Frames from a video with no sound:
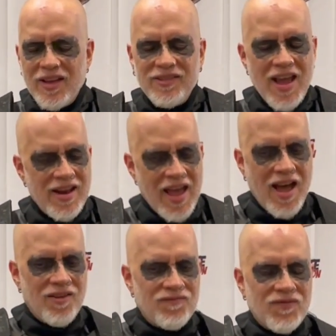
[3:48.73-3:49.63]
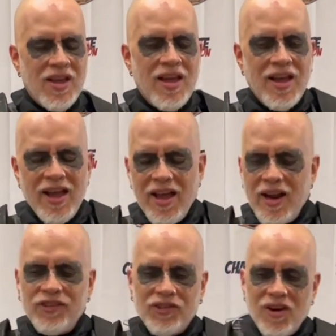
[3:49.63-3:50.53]
sat down
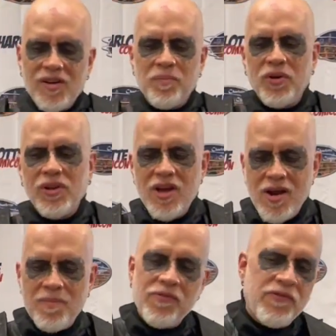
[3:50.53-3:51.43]
and I started pulling up